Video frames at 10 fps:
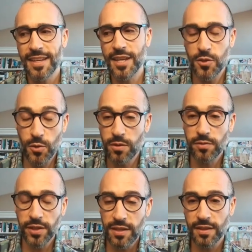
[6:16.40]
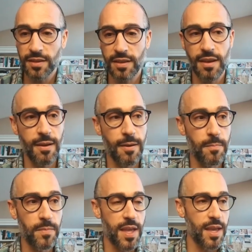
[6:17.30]
intuitively
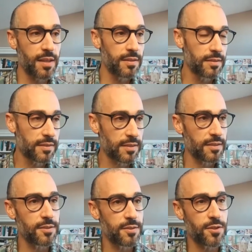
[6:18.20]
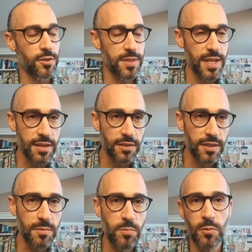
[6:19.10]
um, and
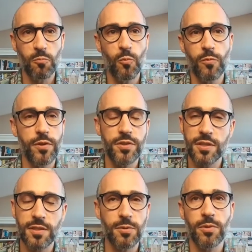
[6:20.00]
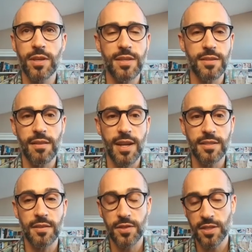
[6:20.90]
circumstantially, but there still really isn't a lot
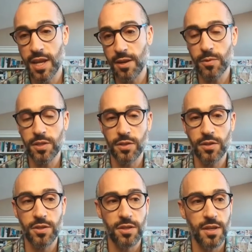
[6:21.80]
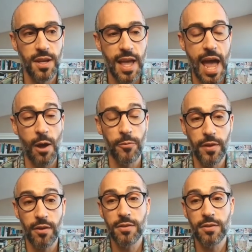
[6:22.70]
of sophisticated research out there